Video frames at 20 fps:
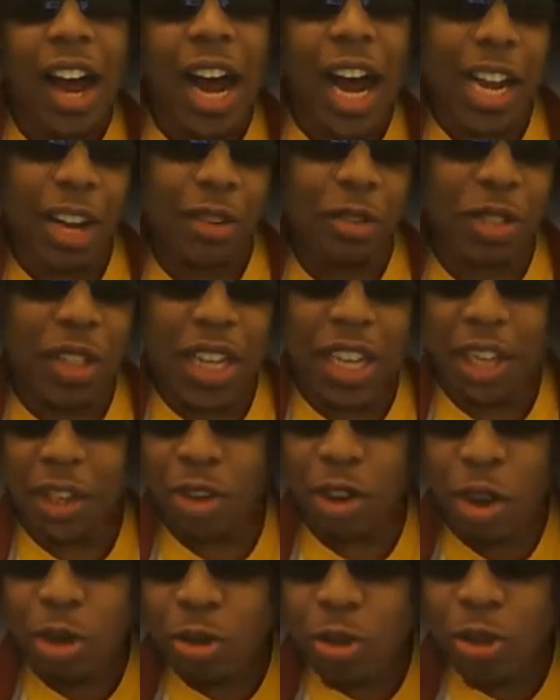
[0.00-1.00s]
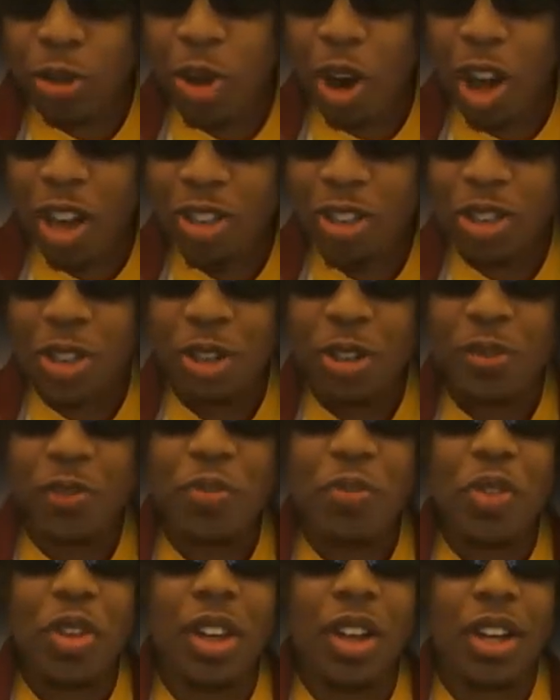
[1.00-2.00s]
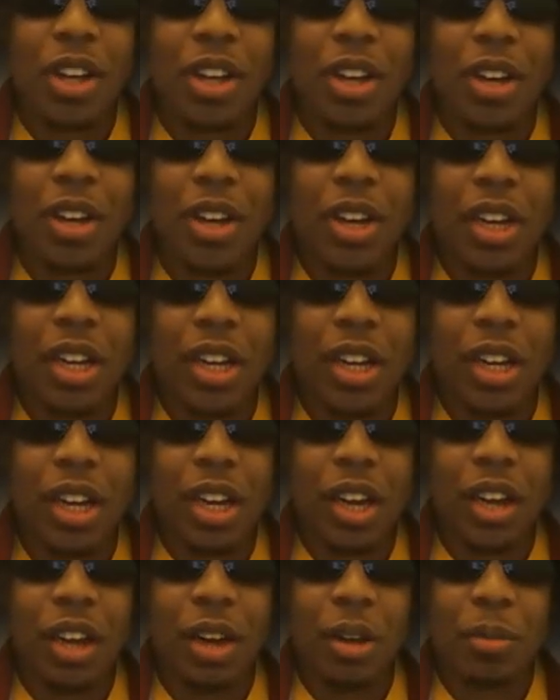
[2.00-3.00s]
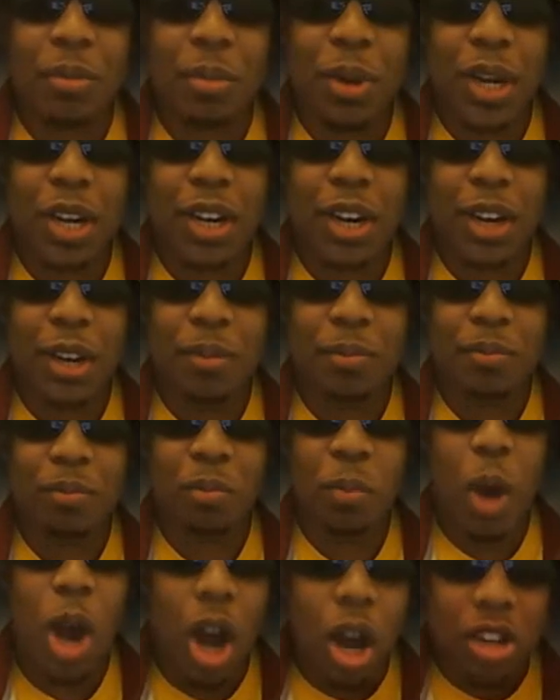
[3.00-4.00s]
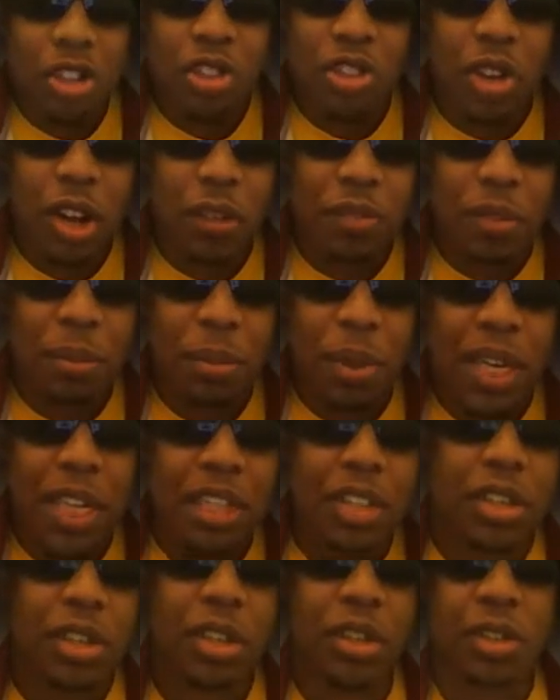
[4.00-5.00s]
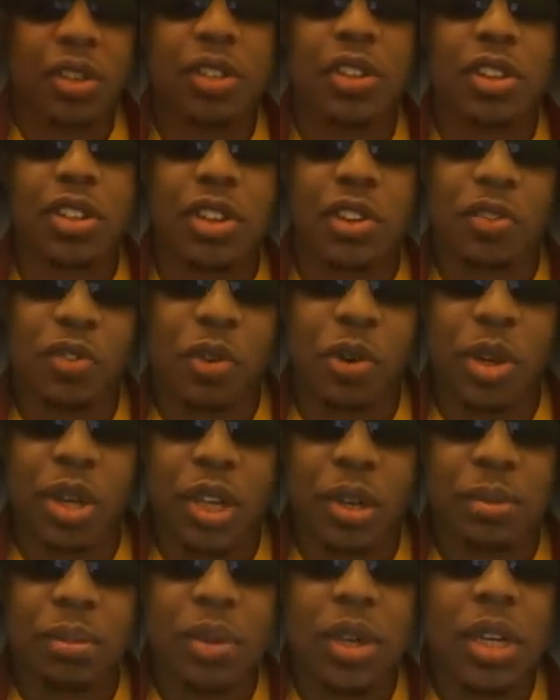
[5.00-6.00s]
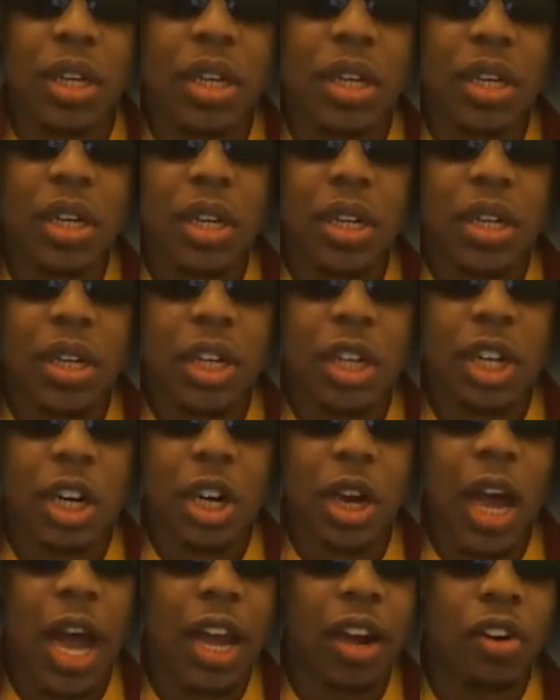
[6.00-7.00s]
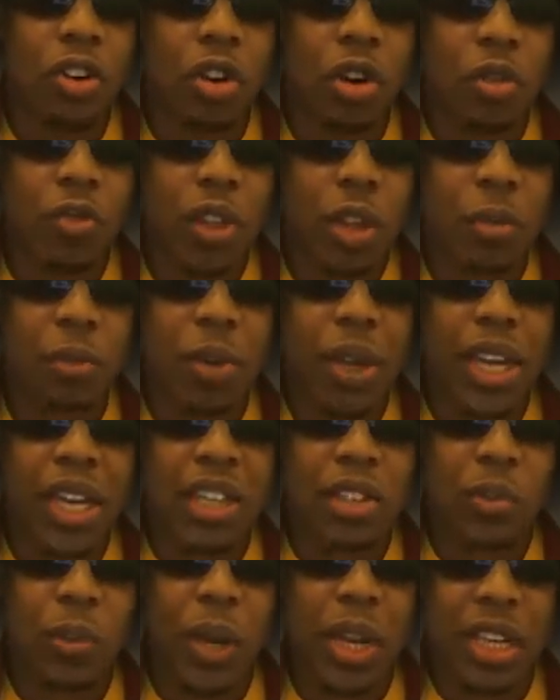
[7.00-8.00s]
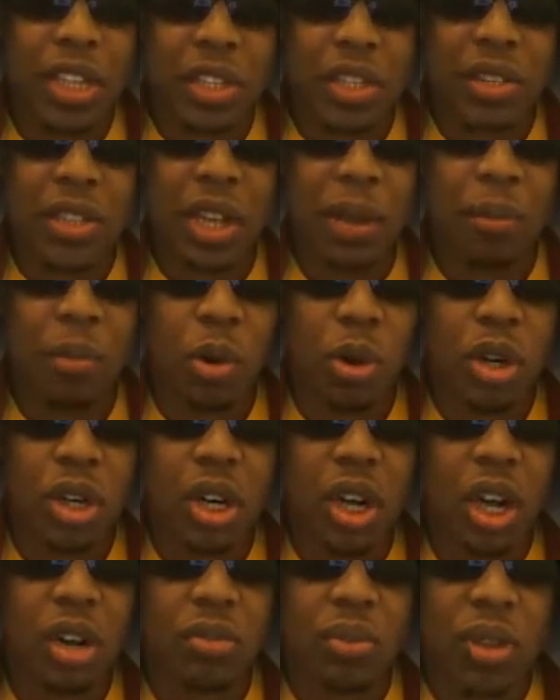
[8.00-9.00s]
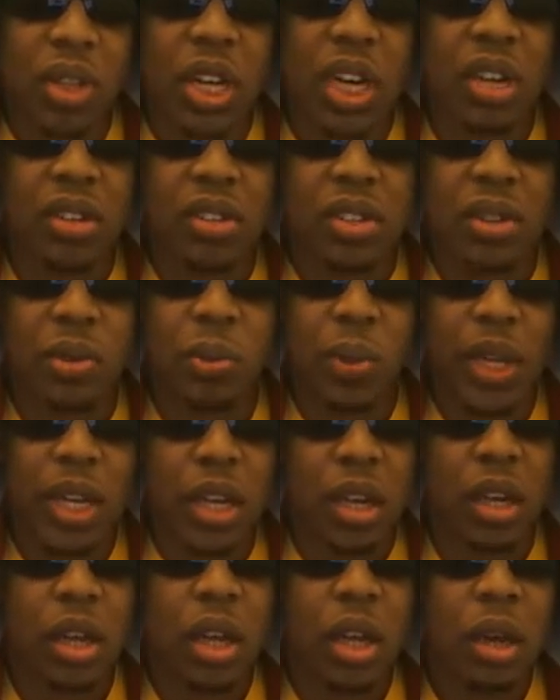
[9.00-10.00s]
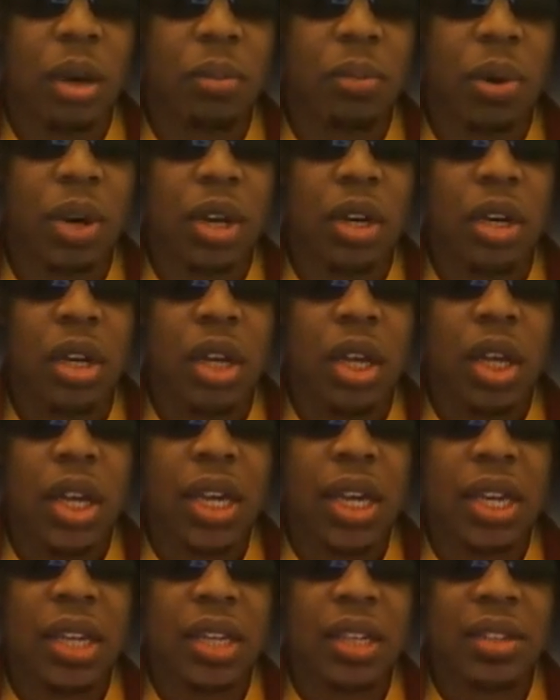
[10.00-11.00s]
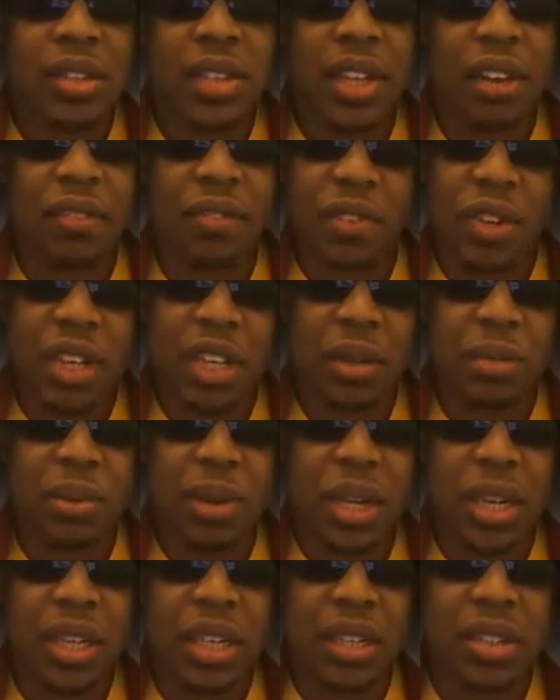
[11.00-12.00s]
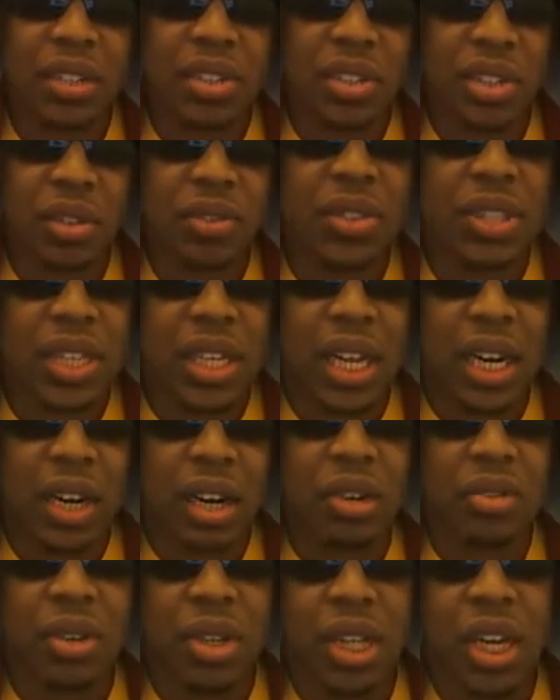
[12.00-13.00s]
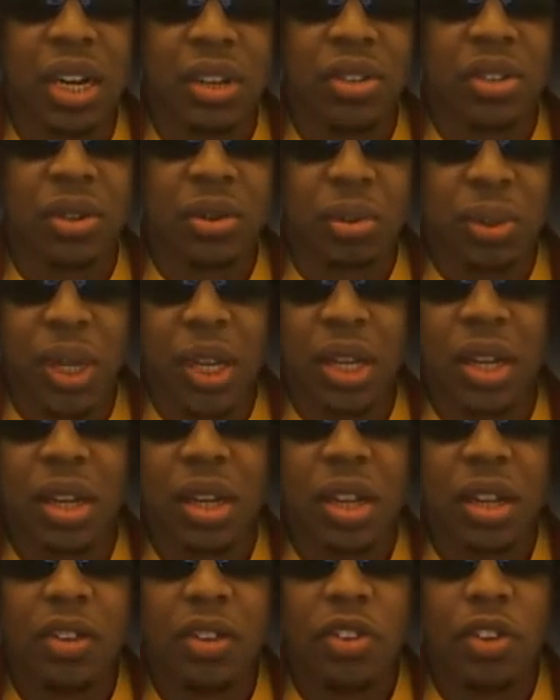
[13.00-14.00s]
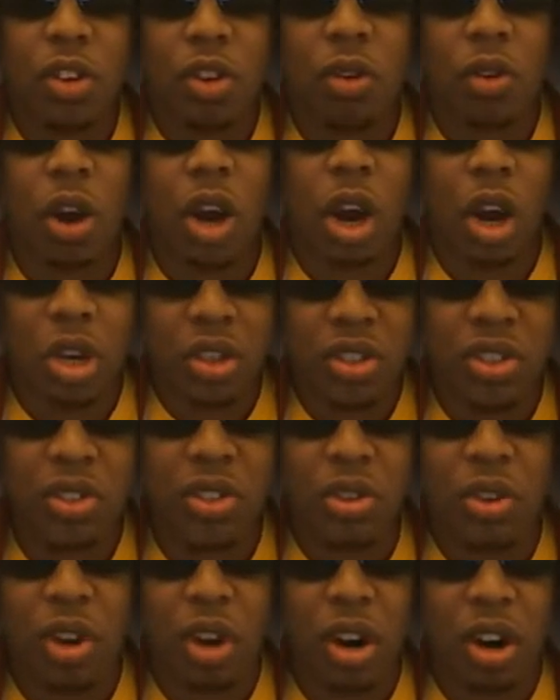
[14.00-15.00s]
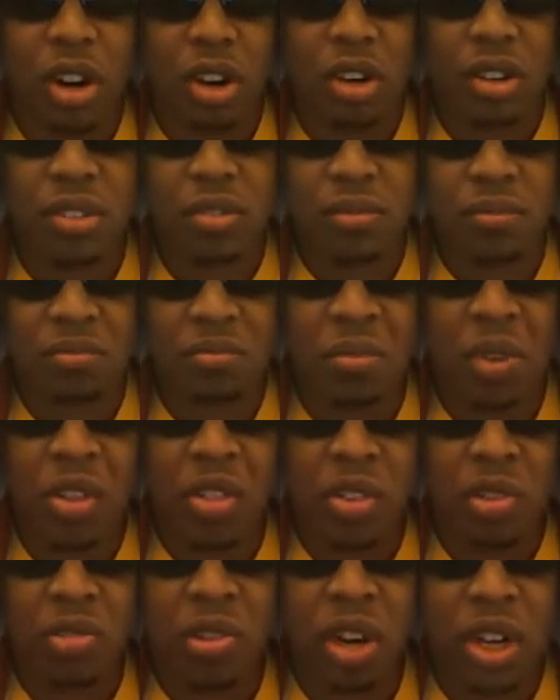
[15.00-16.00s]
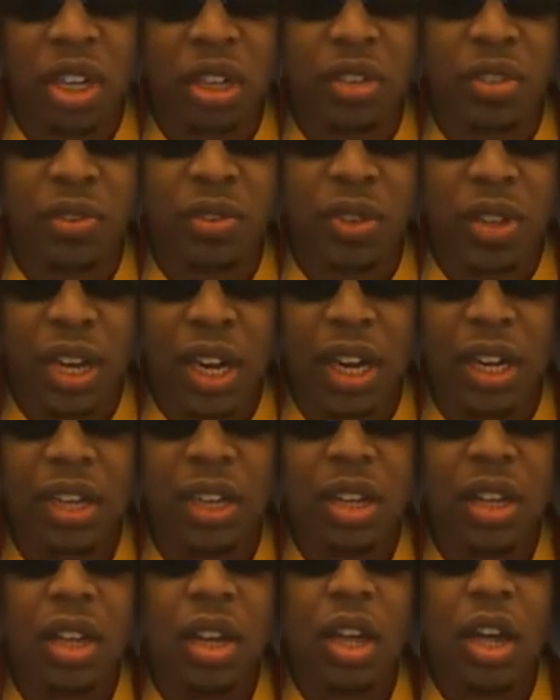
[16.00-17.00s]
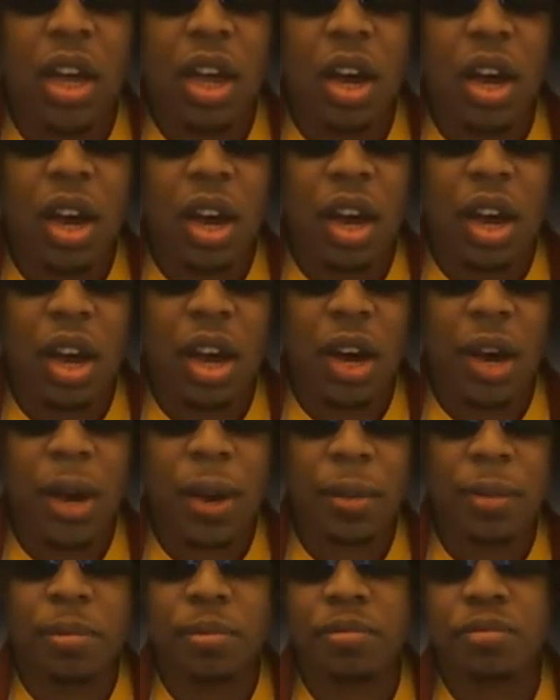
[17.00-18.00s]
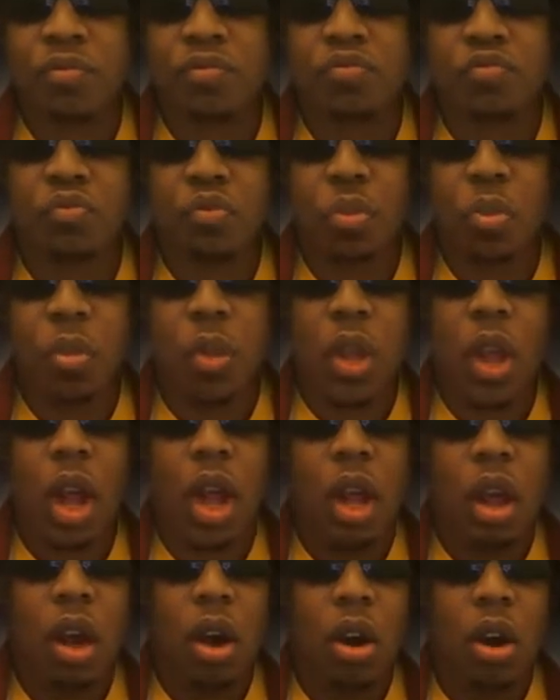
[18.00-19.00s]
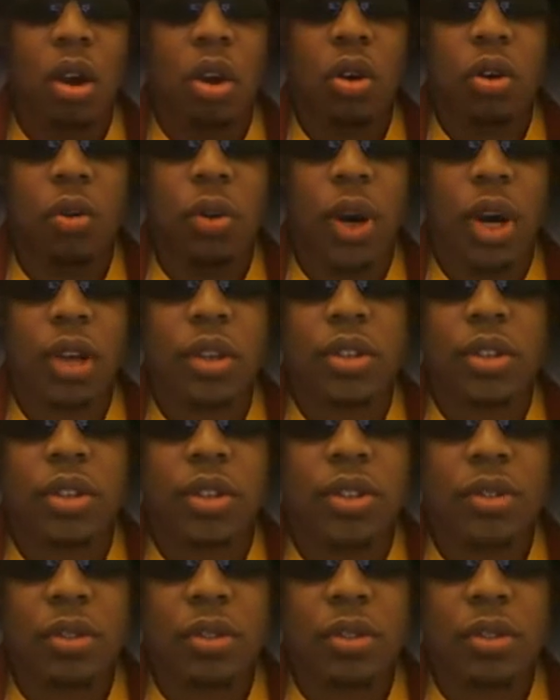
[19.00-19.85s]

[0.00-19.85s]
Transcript: I don't think he would go to Arsenal, um, but um, Arsenal have the money to, to afford him. You know, I don't know if they'll pay his wages at more than a hundred thousand a week, but he's definitely the player that deserves to get a hundred thousand a week. So Arsenal are on the running for that. Um, who else?